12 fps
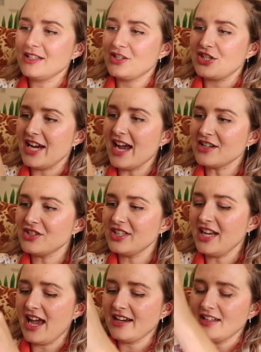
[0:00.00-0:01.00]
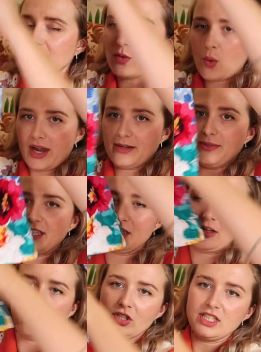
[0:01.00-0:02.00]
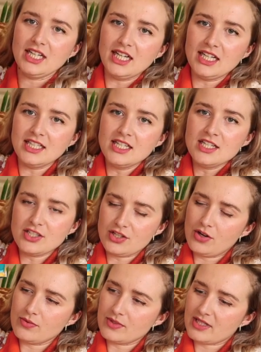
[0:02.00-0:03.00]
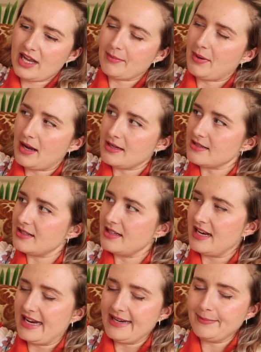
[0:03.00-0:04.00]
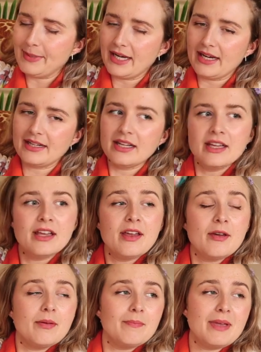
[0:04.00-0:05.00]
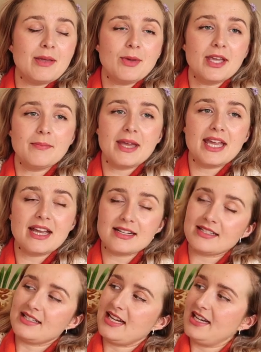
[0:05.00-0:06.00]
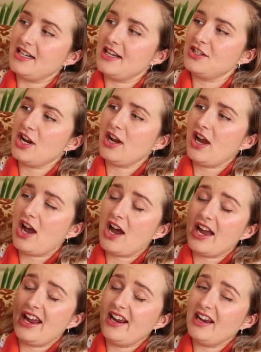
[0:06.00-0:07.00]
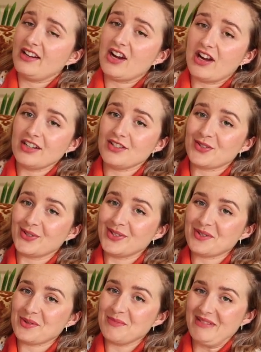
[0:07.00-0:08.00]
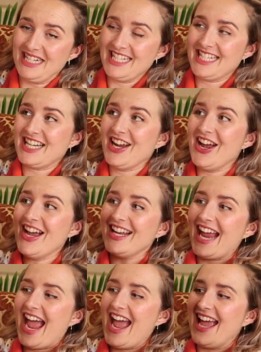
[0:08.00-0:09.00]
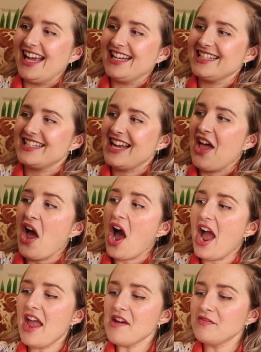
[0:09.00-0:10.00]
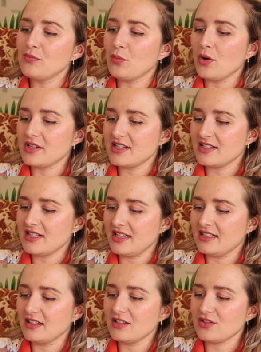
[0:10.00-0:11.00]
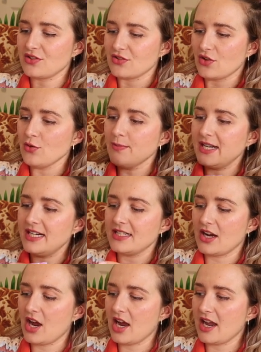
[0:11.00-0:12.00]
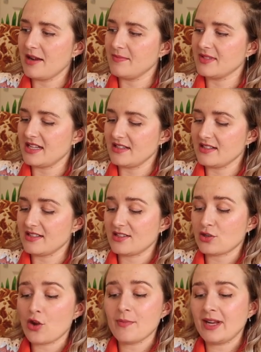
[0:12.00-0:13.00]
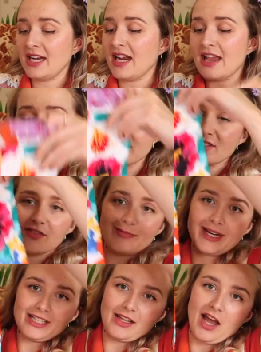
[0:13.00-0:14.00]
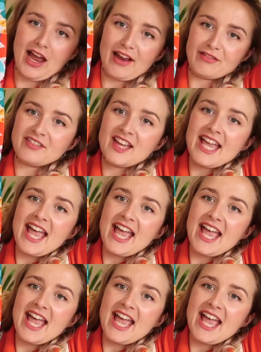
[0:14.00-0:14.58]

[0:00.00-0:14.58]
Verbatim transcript: She actually had it quite a bit longer, so it was like past the knee, but me being me as a teenager, I cut it short to a mini skirt, and I have worn this thing so many times and so many eras of my life,